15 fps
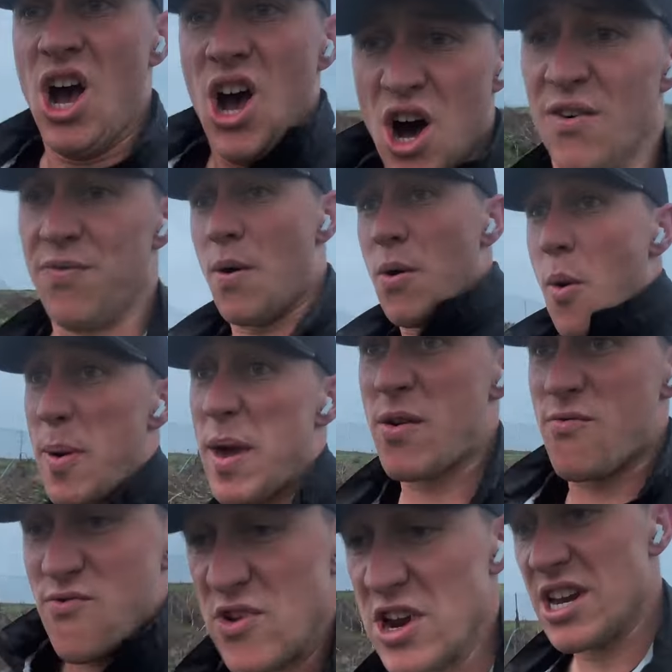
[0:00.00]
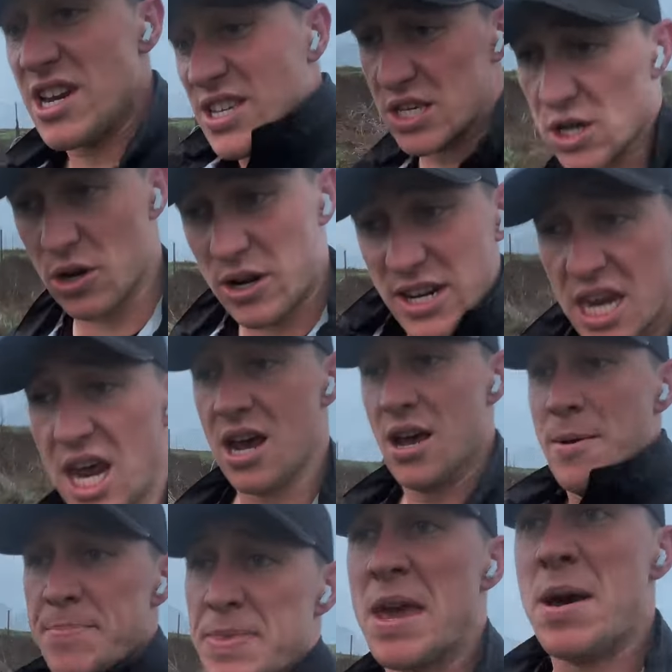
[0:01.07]
of what will be a really solid
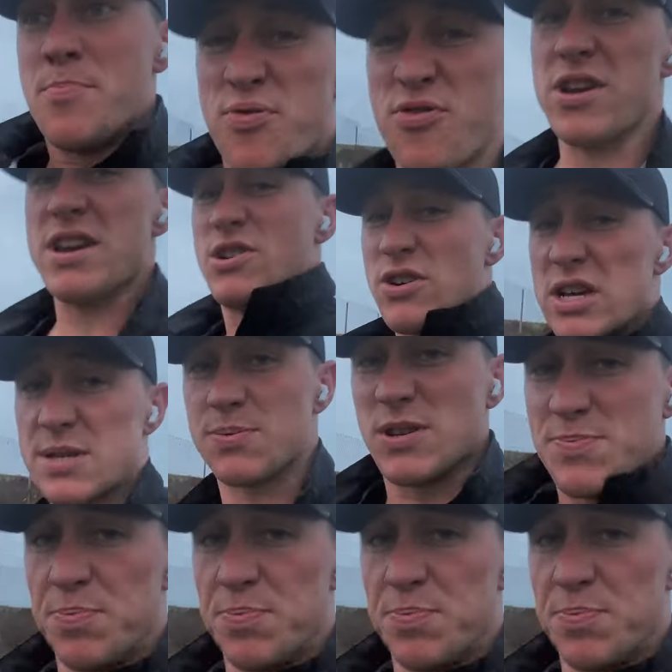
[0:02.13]
pre-Christmas